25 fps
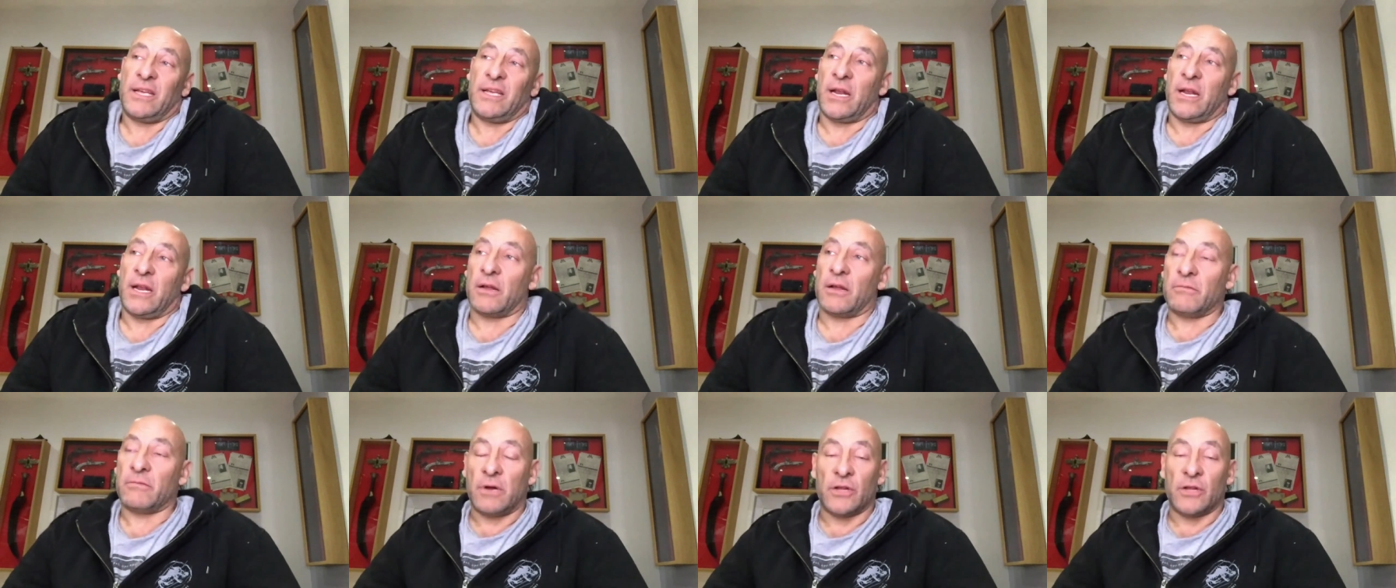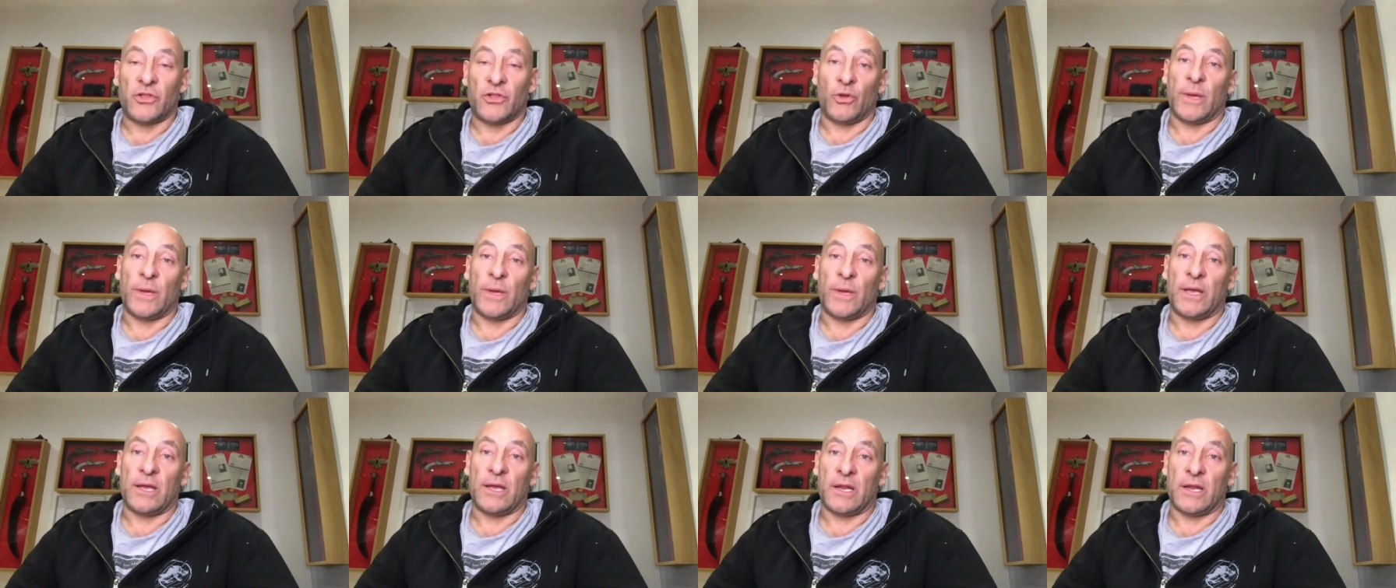you know, I
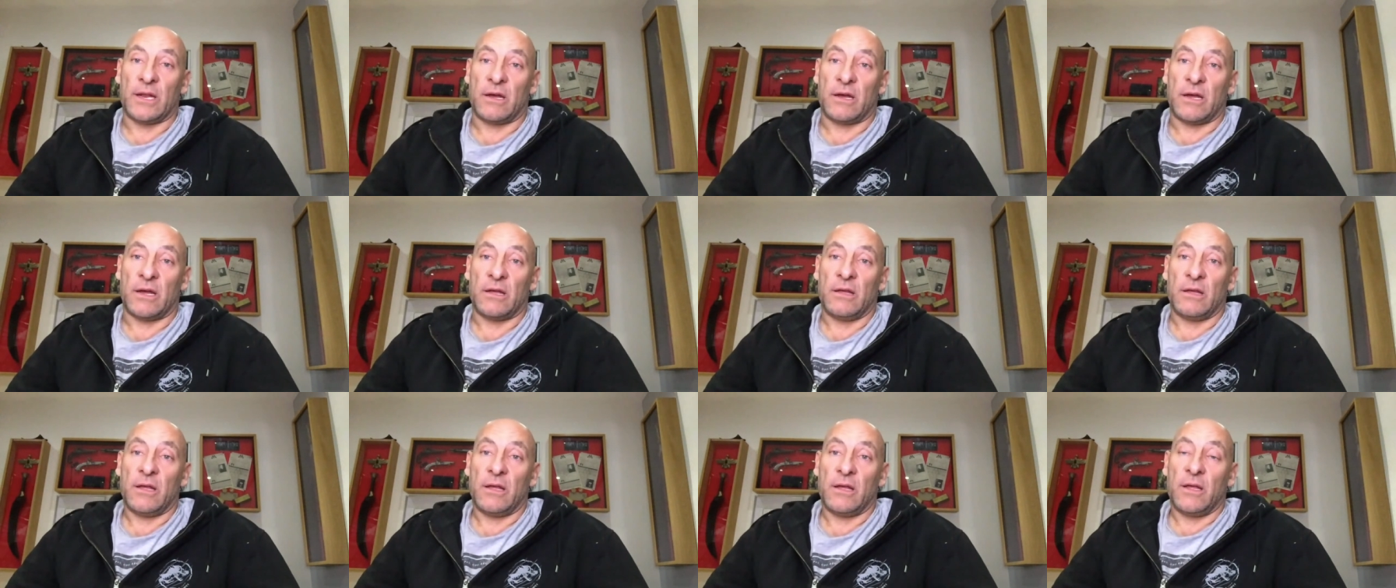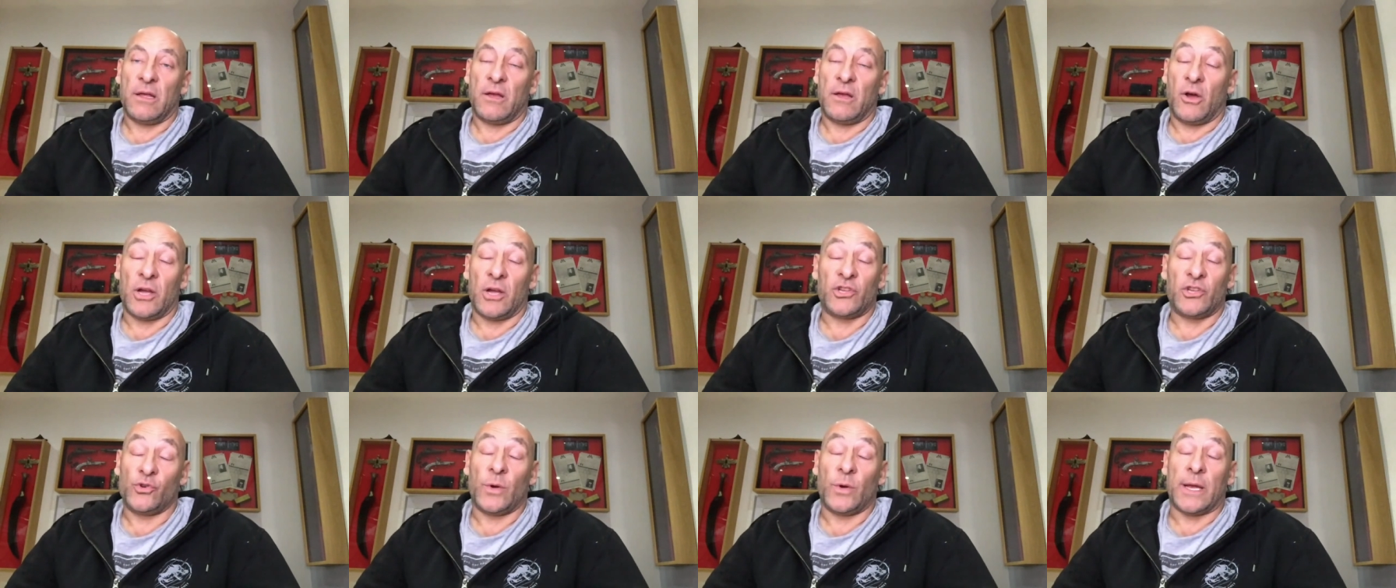do it and I
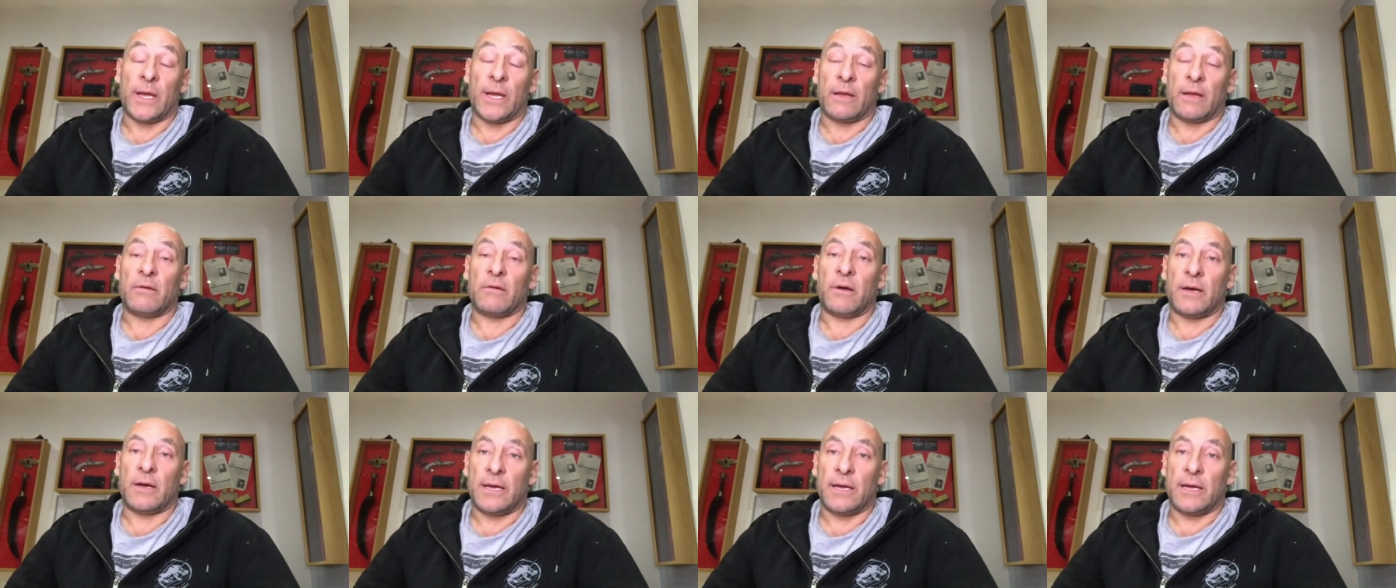enjoy it.